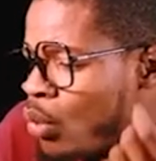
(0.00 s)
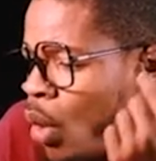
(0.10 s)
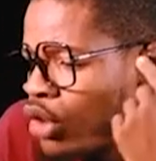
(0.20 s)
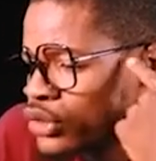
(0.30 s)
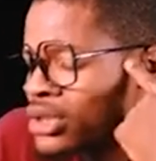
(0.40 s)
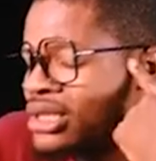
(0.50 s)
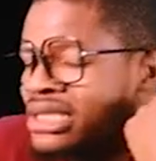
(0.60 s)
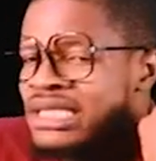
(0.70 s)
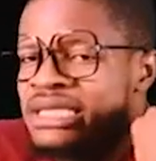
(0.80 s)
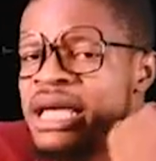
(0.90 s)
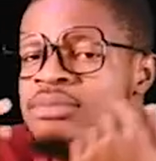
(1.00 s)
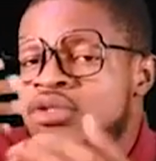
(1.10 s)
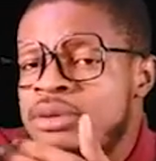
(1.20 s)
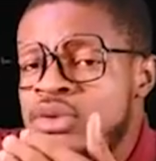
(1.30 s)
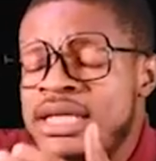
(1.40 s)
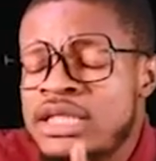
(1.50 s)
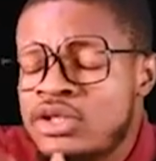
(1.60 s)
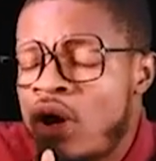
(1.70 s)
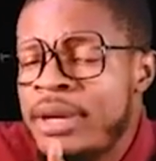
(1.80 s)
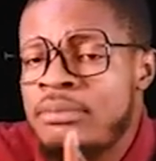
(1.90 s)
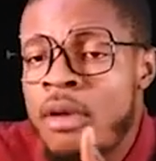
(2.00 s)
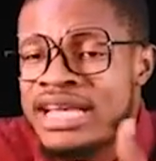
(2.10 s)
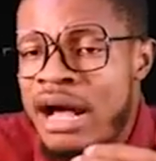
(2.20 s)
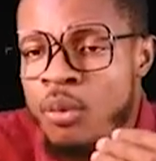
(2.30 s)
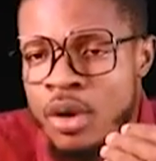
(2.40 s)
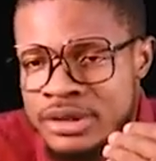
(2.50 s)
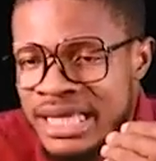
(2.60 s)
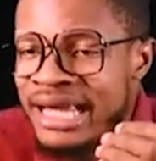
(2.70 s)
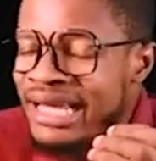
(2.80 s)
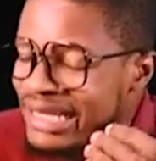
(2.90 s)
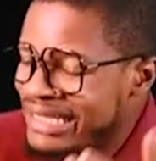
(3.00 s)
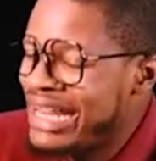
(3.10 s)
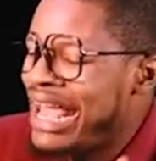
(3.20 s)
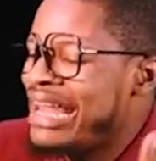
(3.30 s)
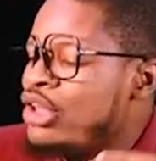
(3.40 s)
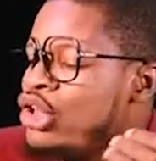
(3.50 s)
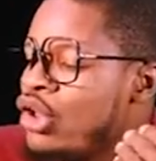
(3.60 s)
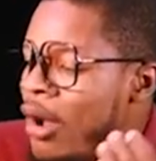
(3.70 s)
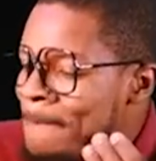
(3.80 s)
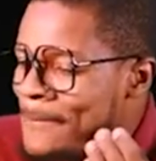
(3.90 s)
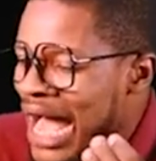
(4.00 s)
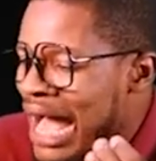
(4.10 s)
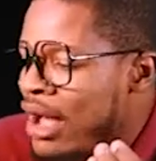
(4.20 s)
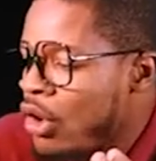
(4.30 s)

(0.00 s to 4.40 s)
once, the same substituent is coming more than once, the number